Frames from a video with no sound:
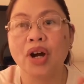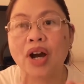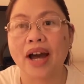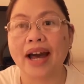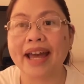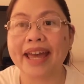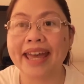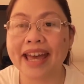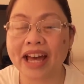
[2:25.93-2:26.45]

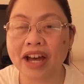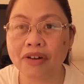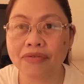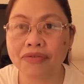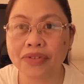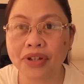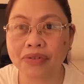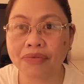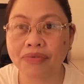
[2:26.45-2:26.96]
I
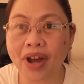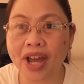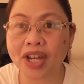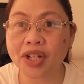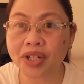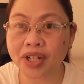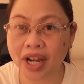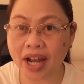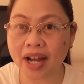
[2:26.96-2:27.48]
have the
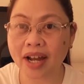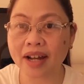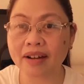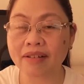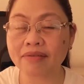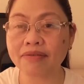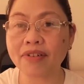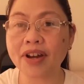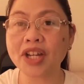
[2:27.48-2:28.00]
Faisha
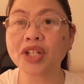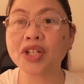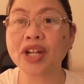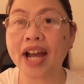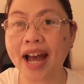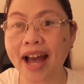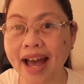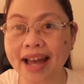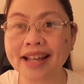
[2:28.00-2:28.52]

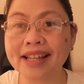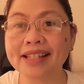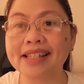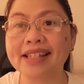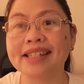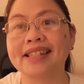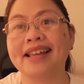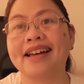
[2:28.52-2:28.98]
Hugs,